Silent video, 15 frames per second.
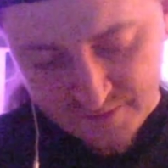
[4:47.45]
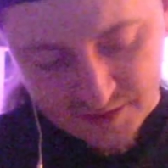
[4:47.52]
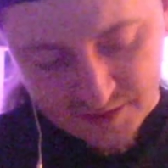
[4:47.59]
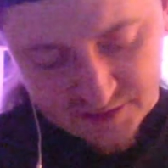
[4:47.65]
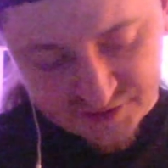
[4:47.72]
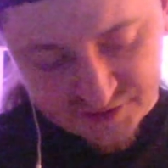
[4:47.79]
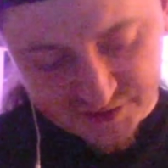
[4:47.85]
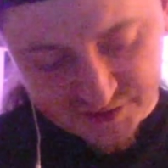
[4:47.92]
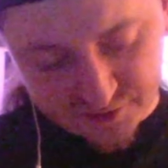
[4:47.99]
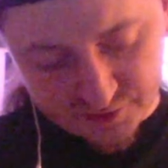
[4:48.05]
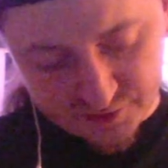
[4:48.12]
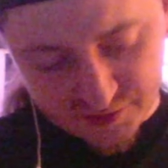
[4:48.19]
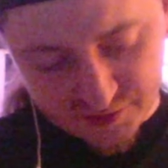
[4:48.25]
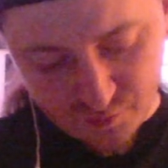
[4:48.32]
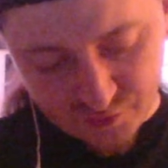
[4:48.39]

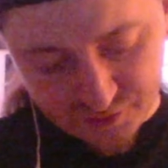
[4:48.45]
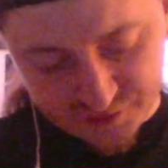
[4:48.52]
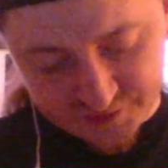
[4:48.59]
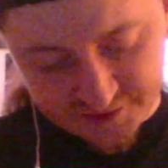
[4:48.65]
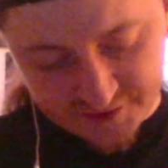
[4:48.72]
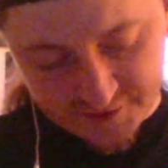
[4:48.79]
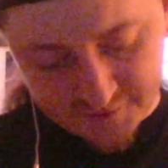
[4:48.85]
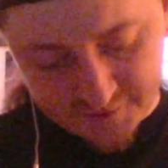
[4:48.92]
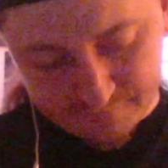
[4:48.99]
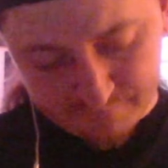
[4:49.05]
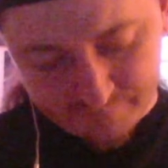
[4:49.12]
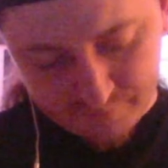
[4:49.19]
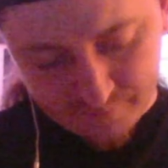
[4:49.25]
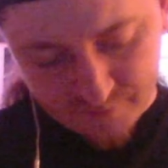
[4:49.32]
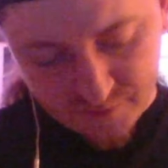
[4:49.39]
signaling worse to come.
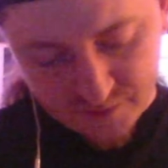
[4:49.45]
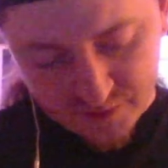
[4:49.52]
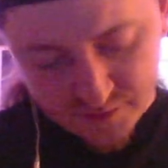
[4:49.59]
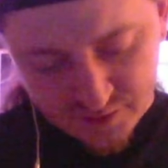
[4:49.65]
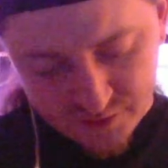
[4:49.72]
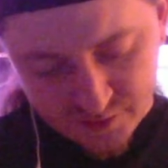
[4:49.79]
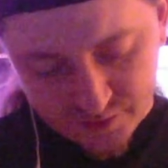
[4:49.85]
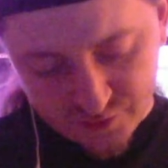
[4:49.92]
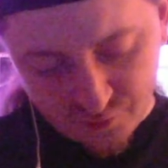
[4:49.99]
The